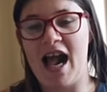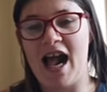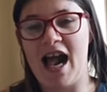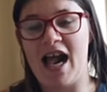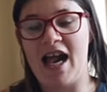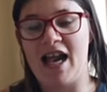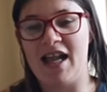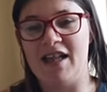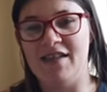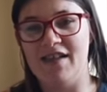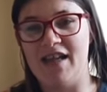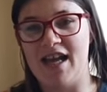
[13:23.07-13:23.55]

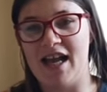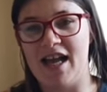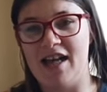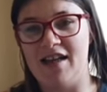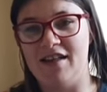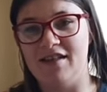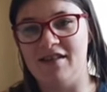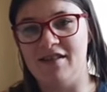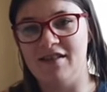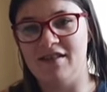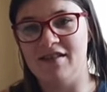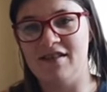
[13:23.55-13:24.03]
And
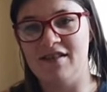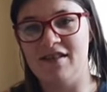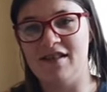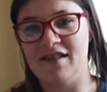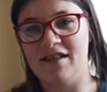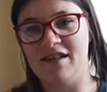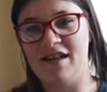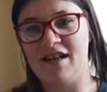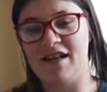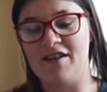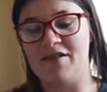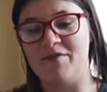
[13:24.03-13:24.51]
then,
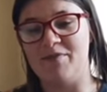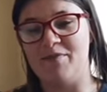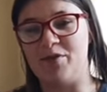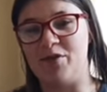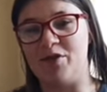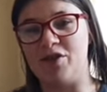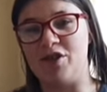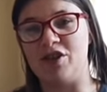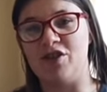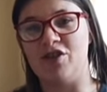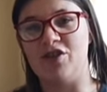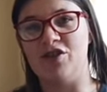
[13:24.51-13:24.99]

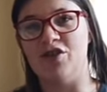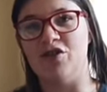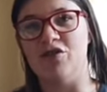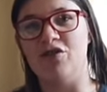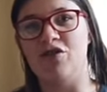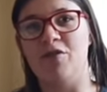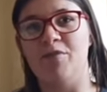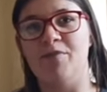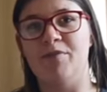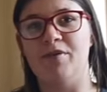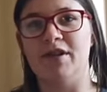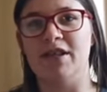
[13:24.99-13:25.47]
but they still
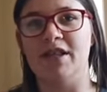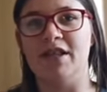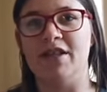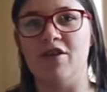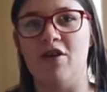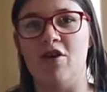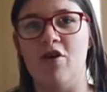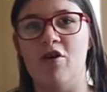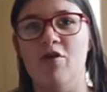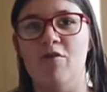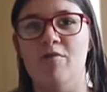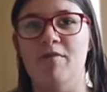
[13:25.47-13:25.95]
complete the
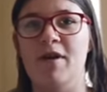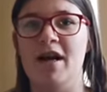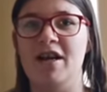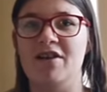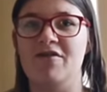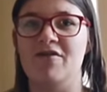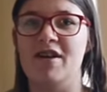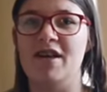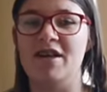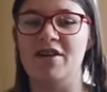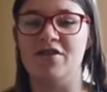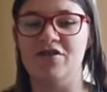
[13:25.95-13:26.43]
whole
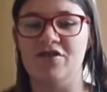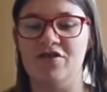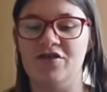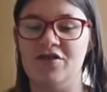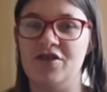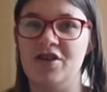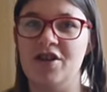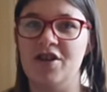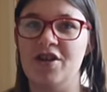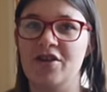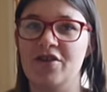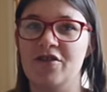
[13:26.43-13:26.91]
migration
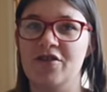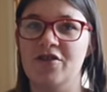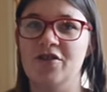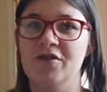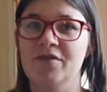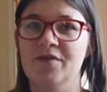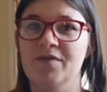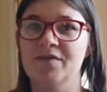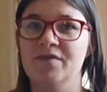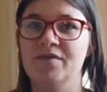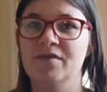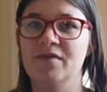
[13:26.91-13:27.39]

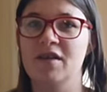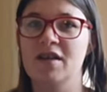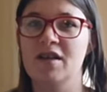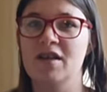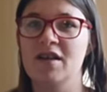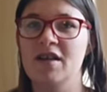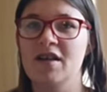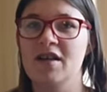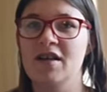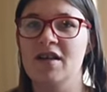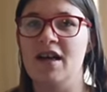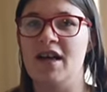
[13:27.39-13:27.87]
circle
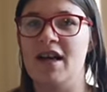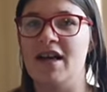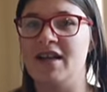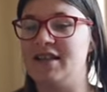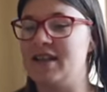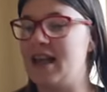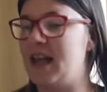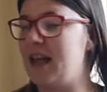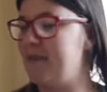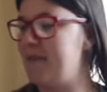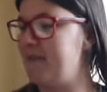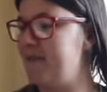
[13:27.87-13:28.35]
as
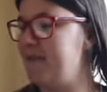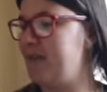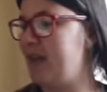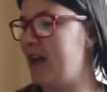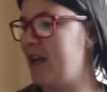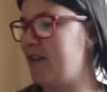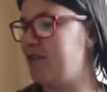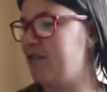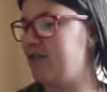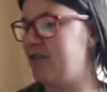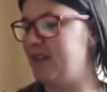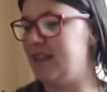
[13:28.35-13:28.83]
like
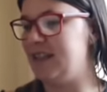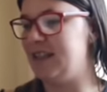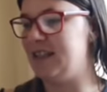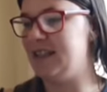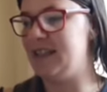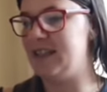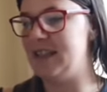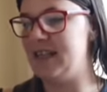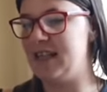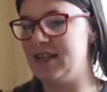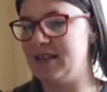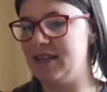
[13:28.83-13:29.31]
natural
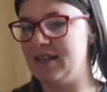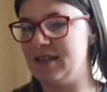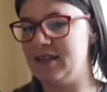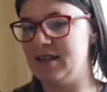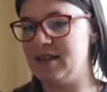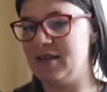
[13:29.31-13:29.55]
instinct.